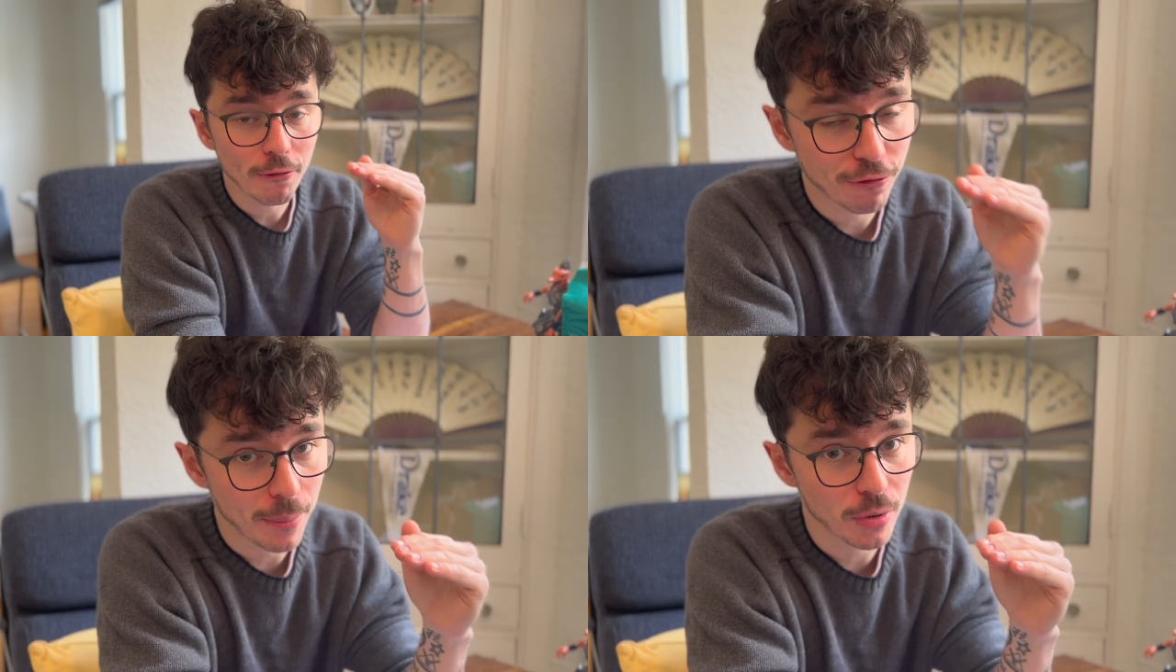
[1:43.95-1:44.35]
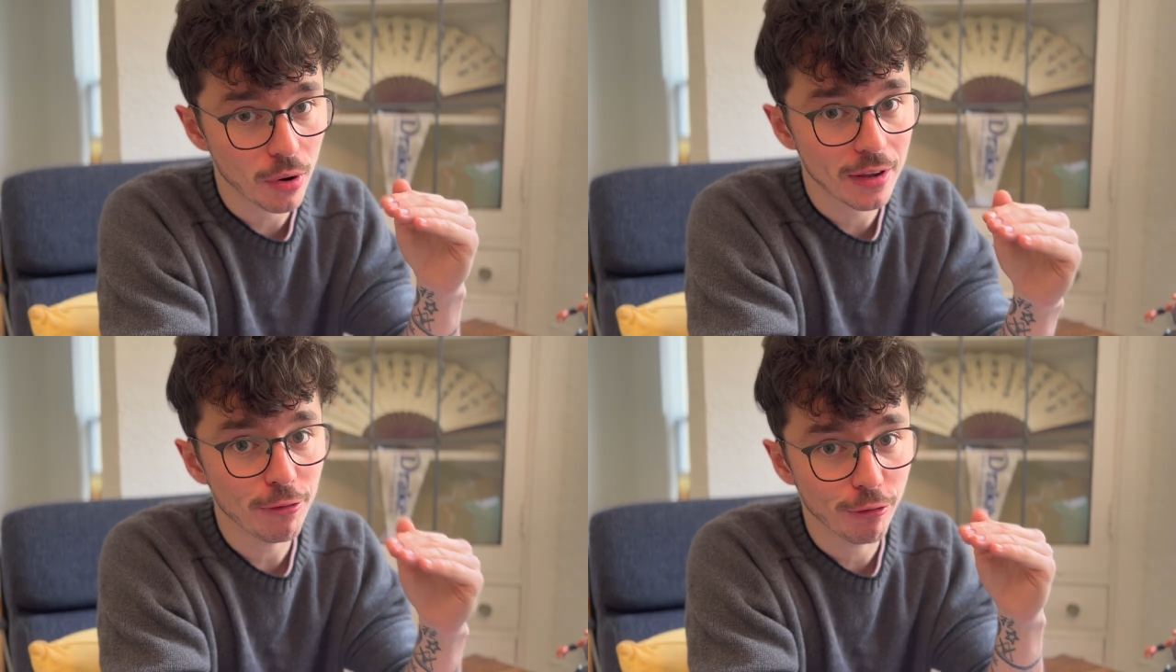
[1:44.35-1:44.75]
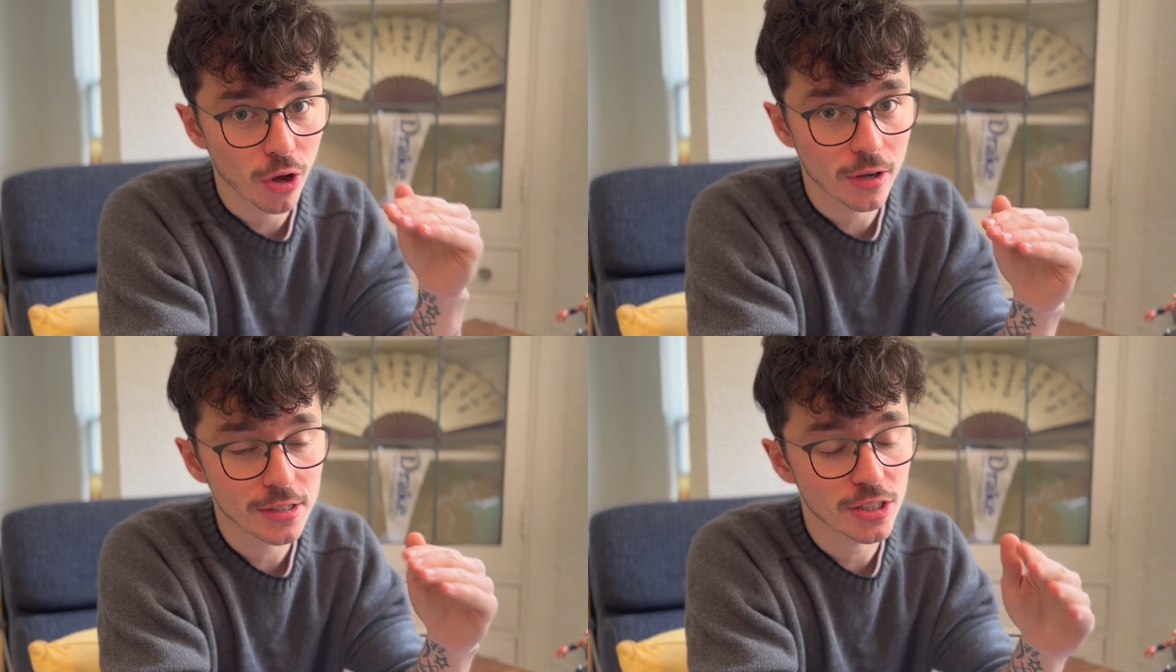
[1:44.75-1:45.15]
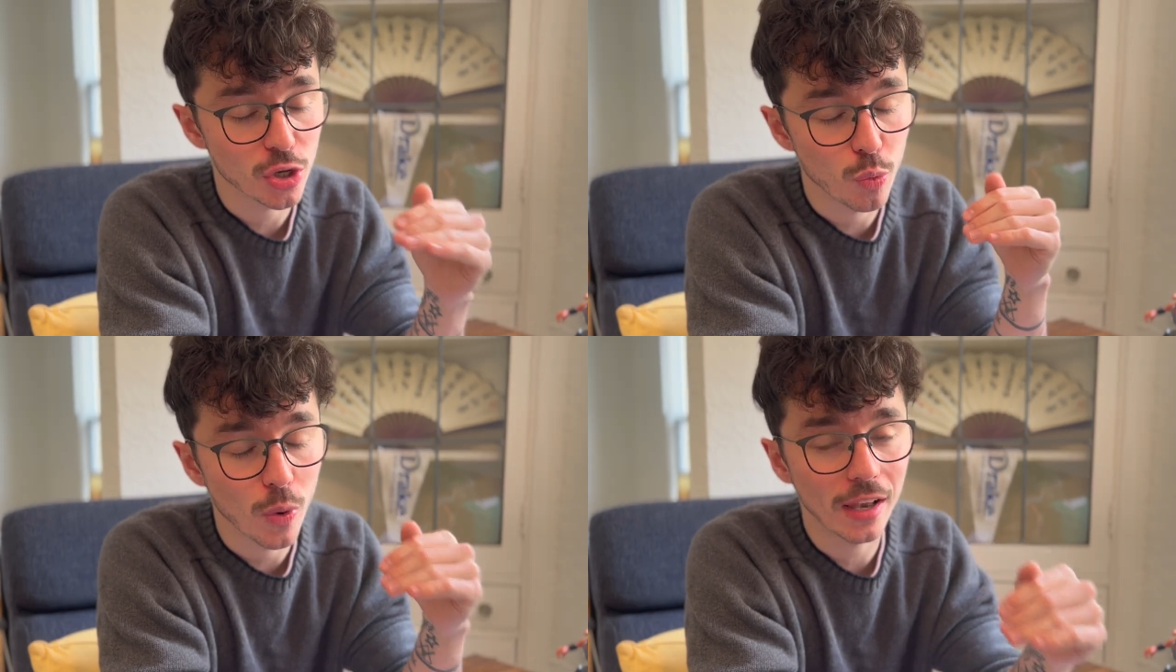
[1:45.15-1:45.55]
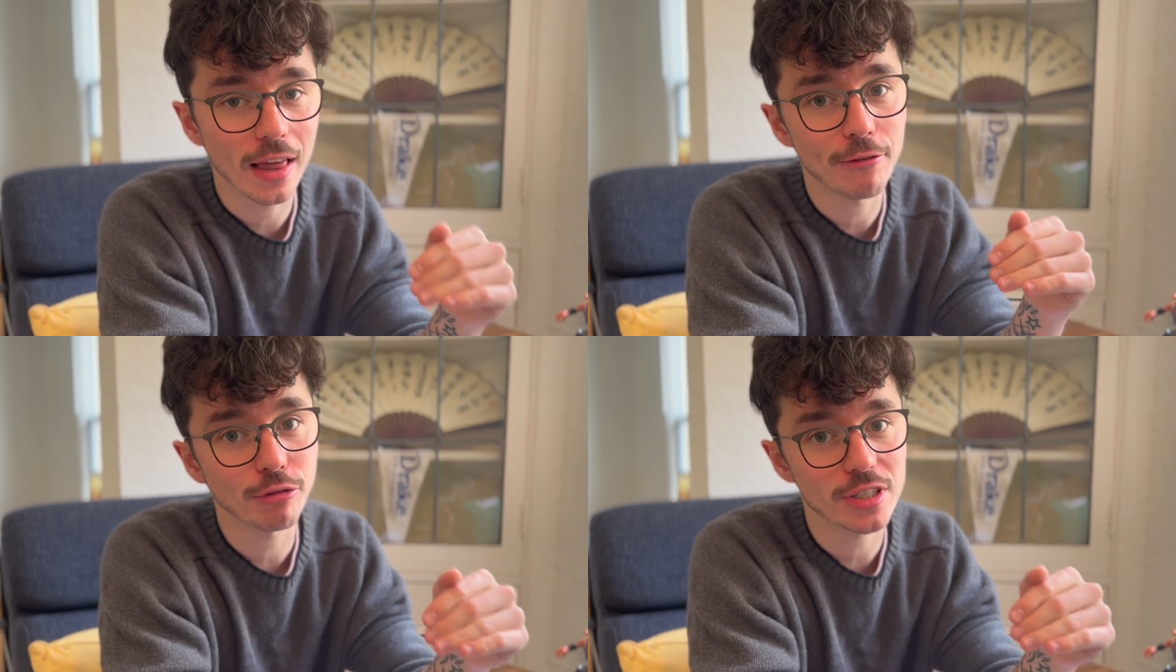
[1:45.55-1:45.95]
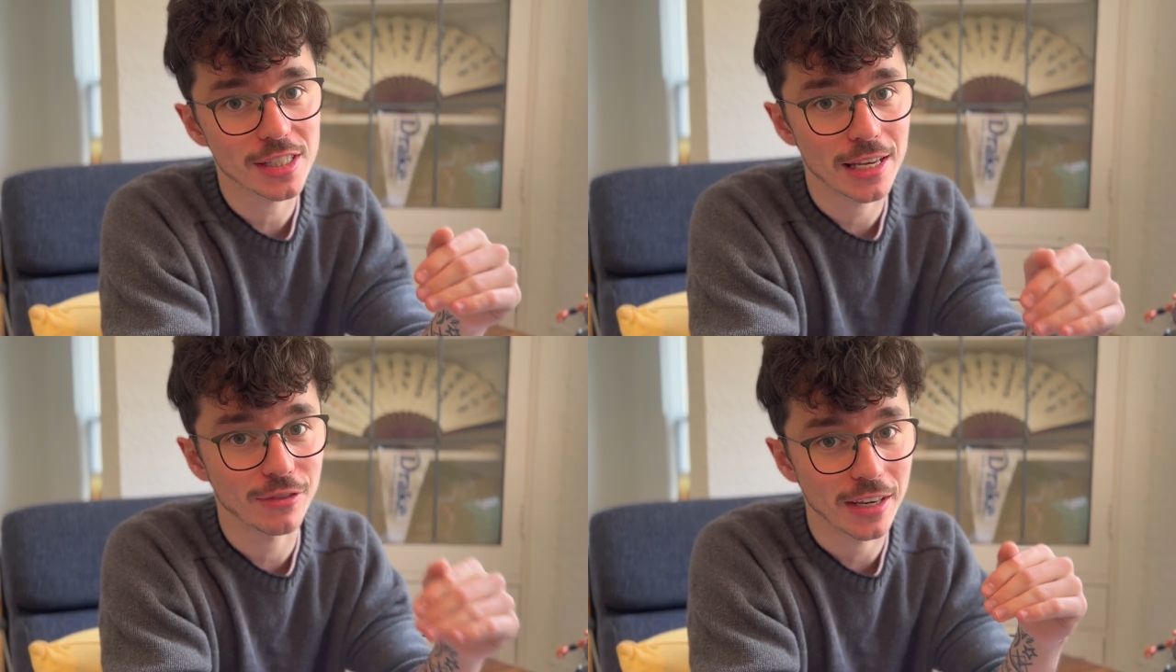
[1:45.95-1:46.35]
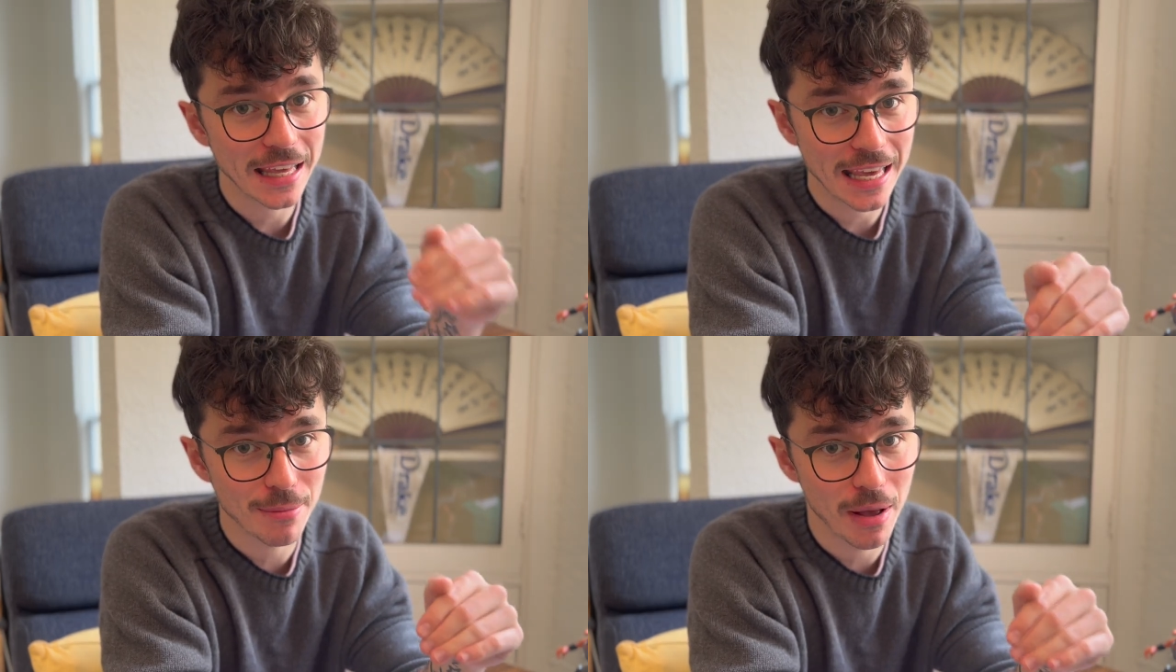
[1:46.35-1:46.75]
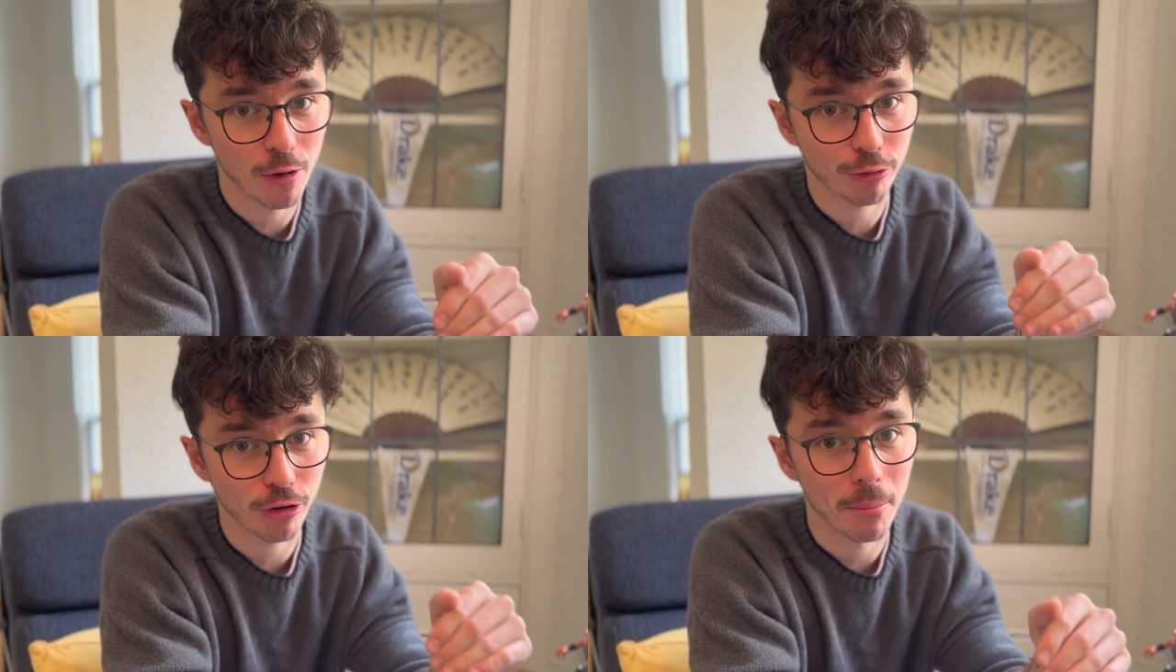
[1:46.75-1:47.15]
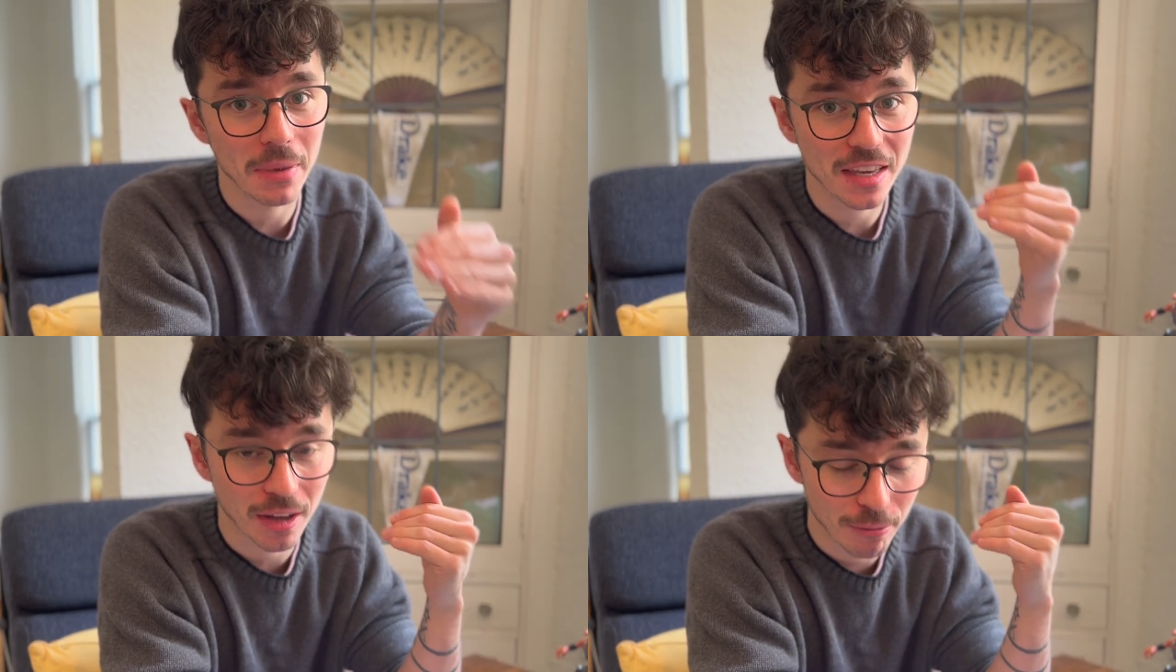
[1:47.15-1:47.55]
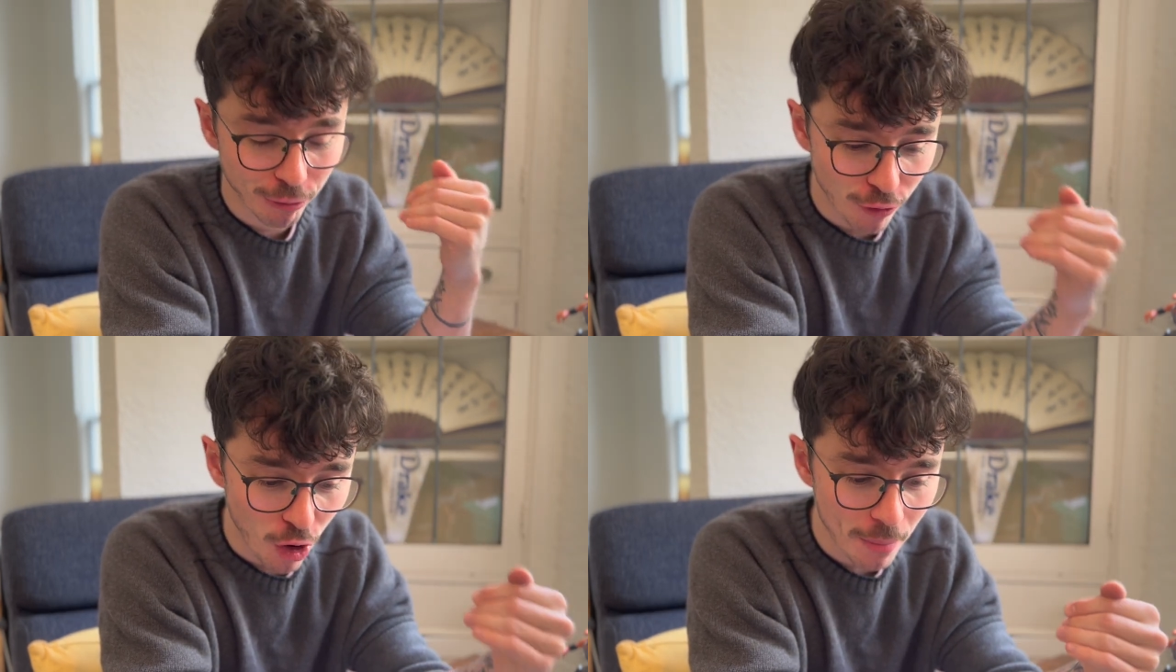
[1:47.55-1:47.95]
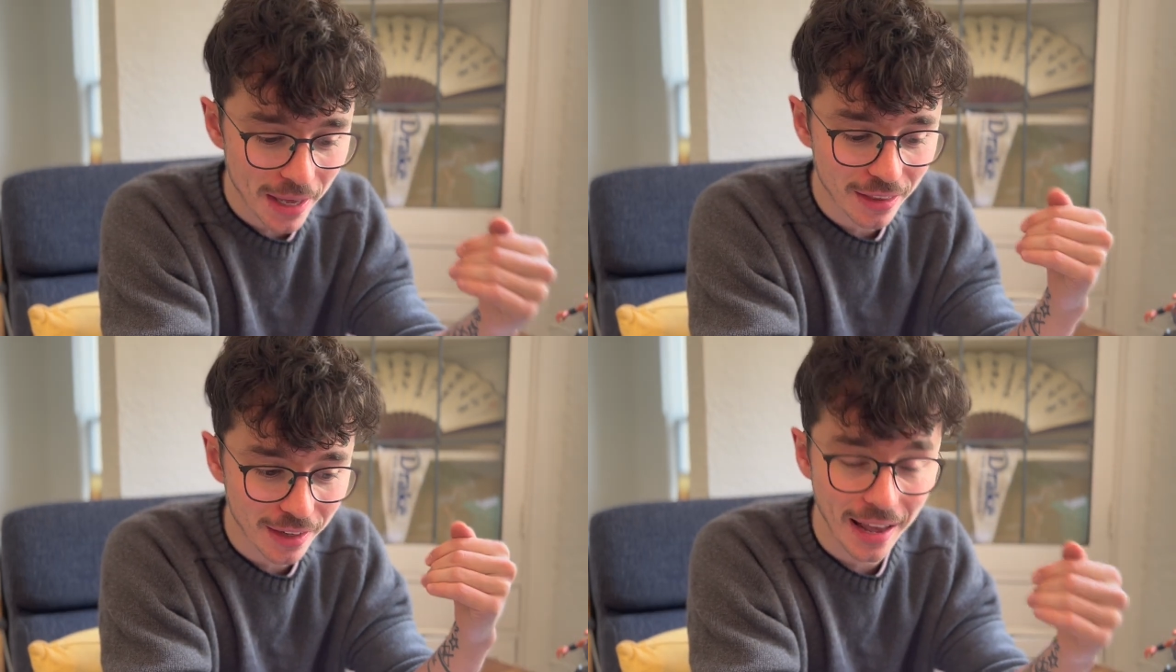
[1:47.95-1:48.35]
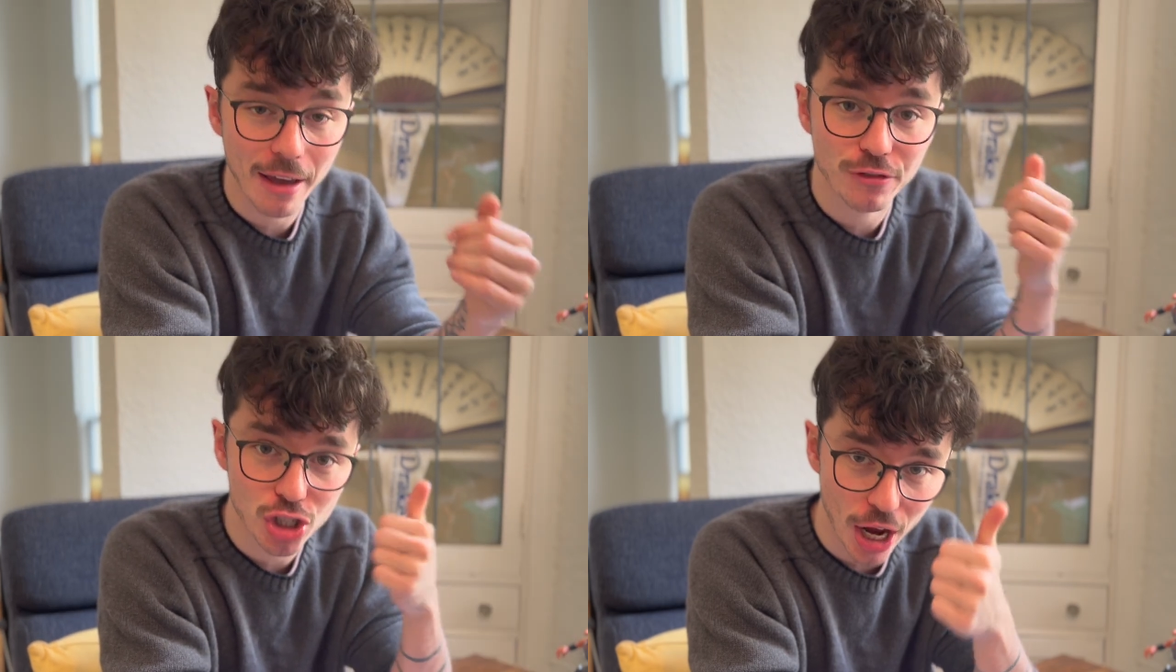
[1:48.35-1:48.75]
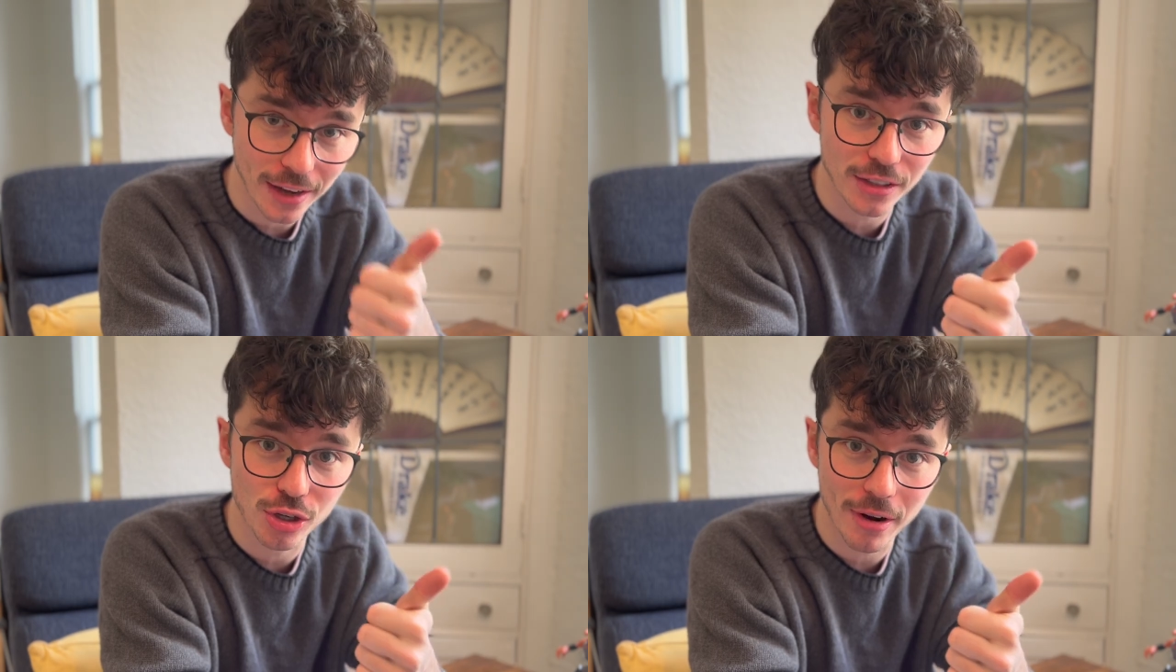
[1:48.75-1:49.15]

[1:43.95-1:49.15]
February 1st, you will have received an email from me confirming that I have checked your